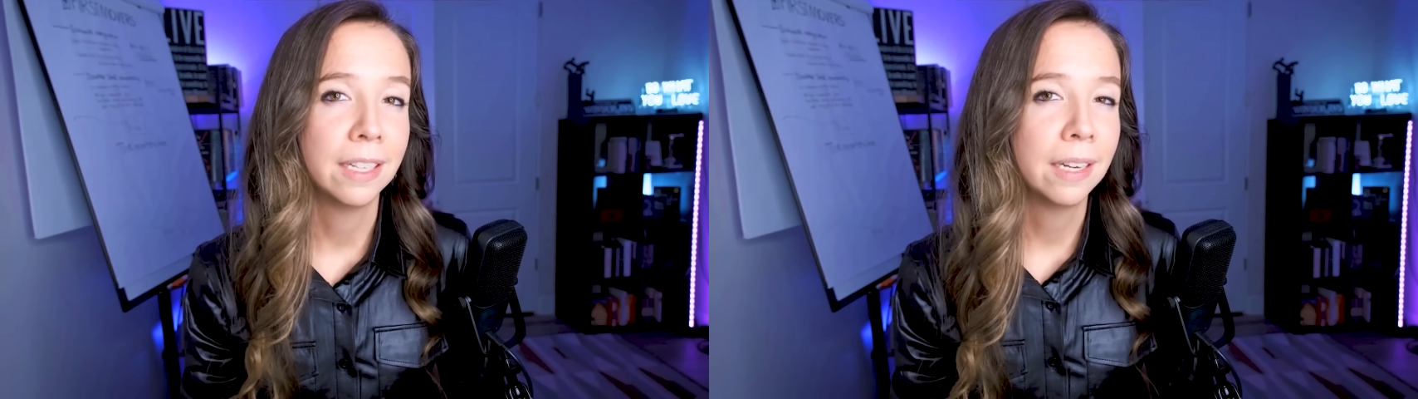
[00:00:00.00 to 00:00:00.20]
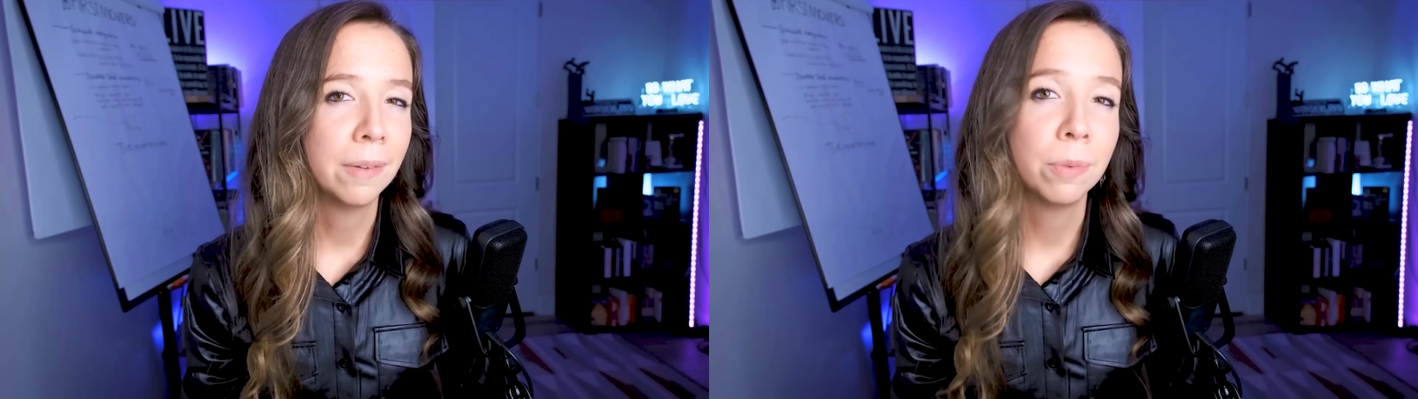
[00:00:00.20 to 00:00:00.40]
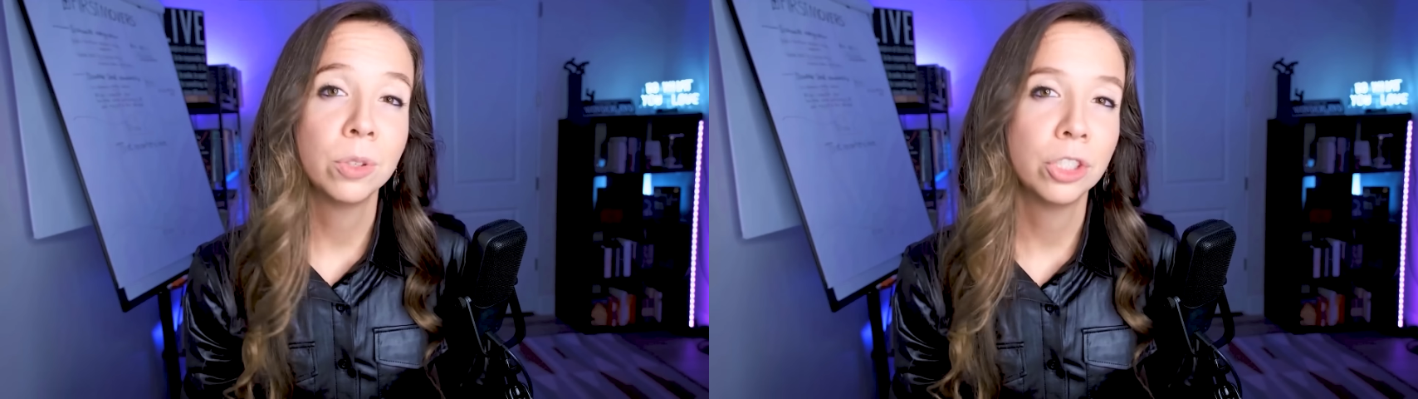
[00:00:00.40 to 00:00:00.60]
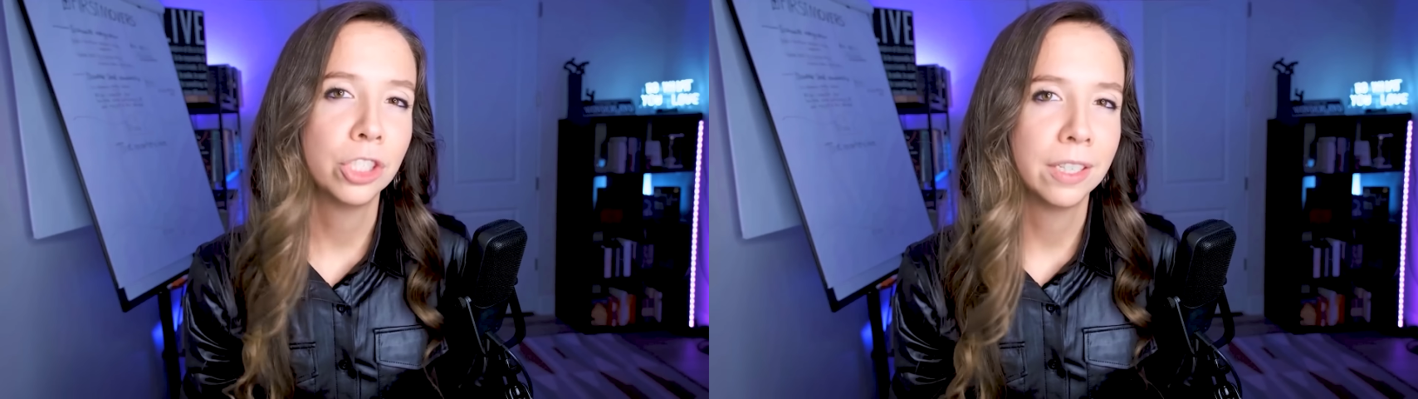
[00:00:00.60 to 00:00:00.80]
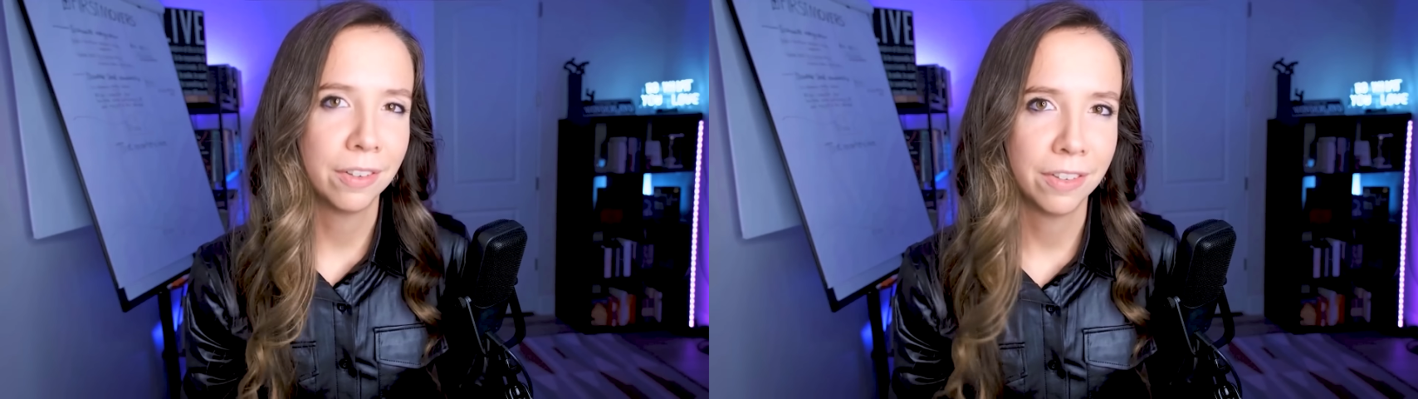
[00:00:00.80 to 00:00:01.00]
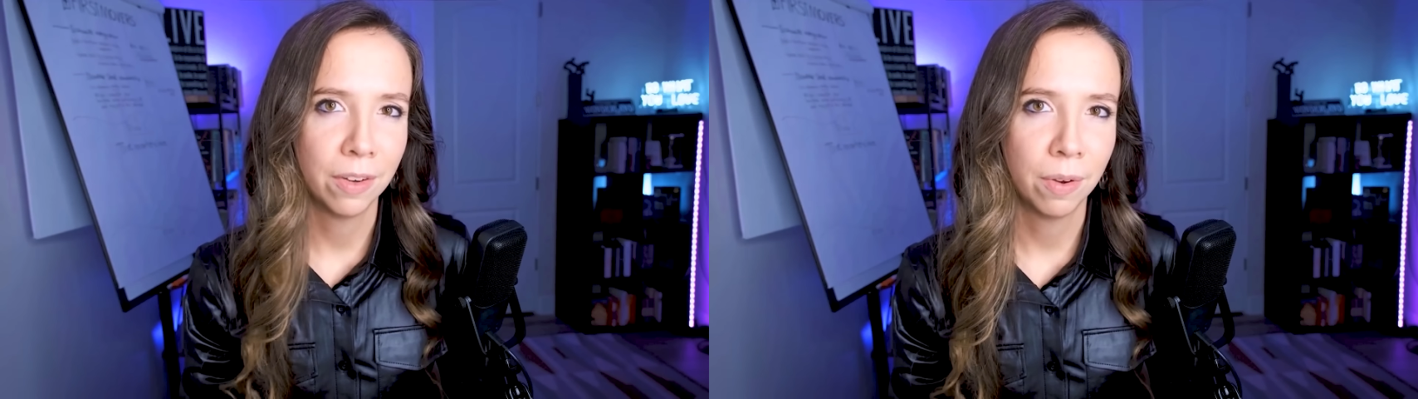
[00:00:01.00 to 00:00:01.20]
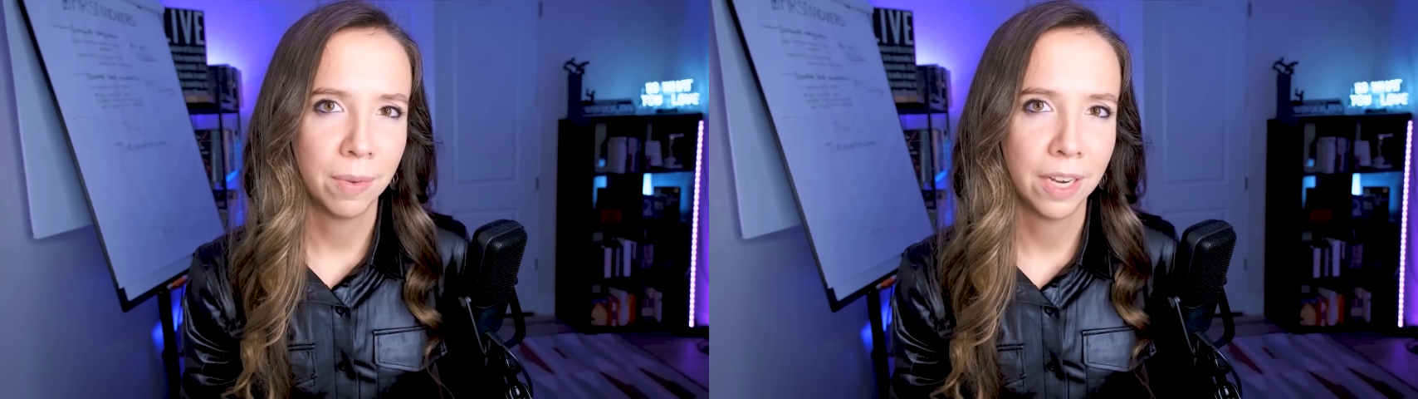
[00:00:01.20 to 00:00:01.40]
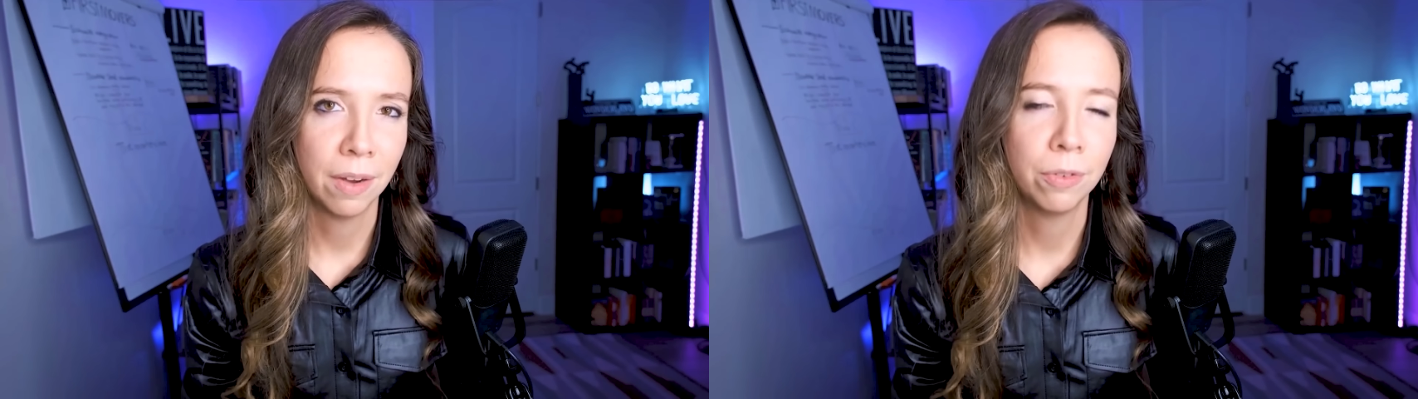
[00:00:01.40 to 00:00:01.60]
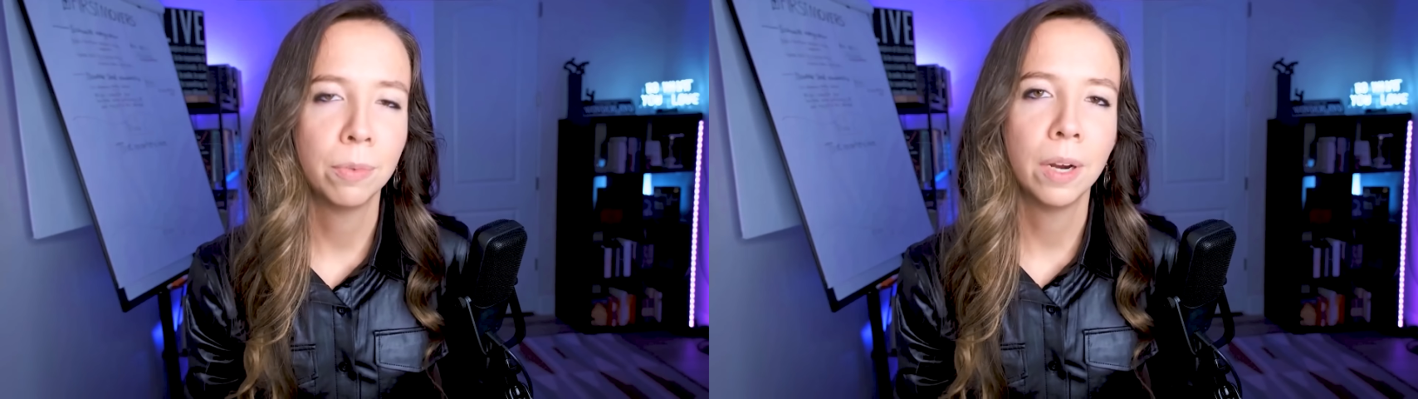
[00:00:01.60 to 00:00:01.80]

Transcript: it, push it, see what becomes